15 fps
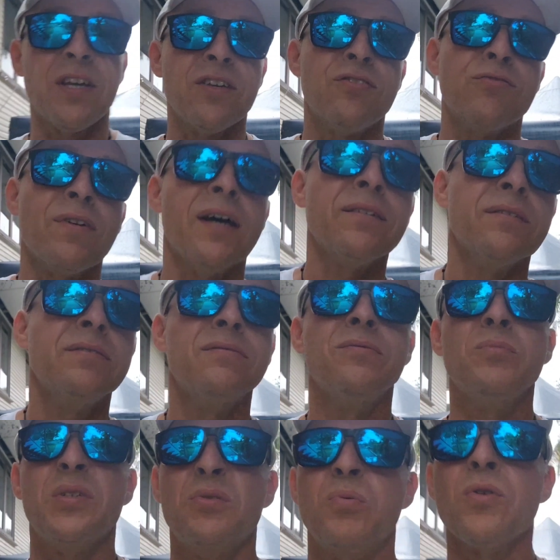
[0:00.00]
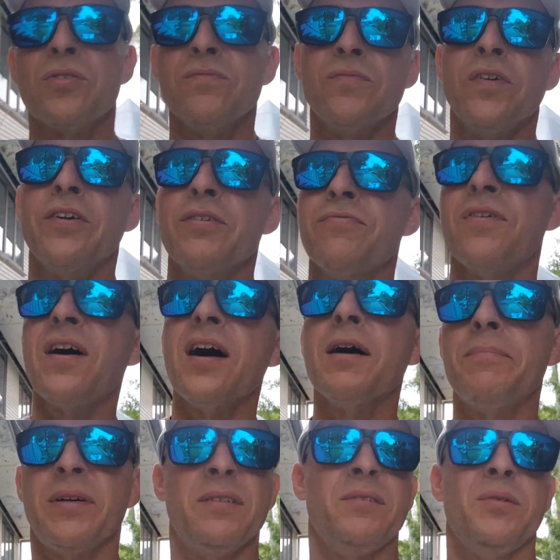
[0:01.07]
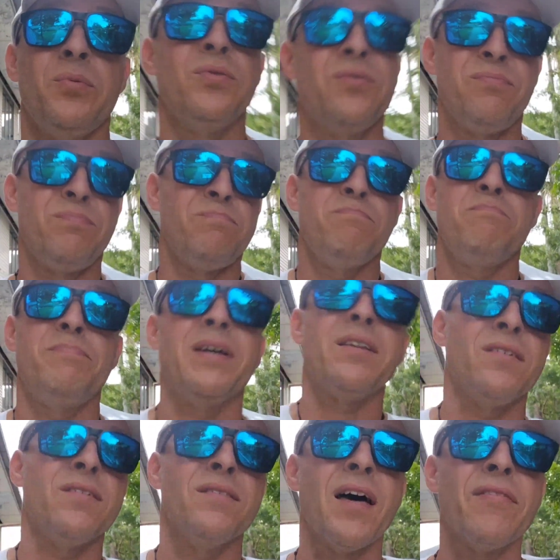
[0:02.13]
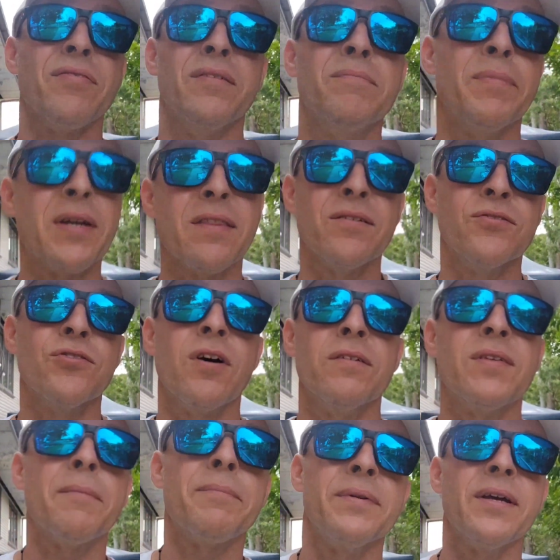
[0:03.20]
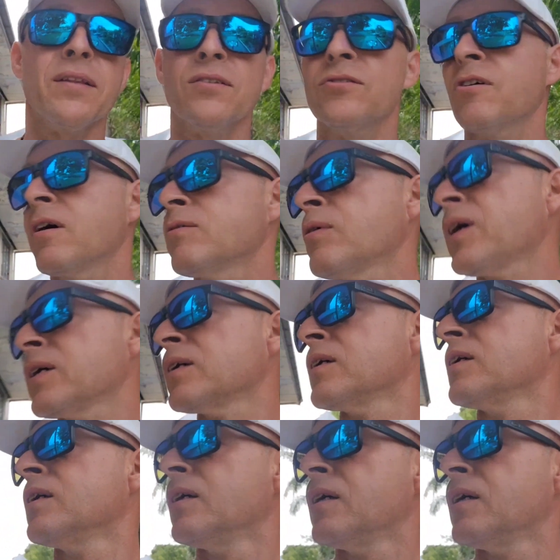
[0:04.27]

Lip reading: test run, which wasn't very far, but it was better than nothing, better than driving up and down the driveway.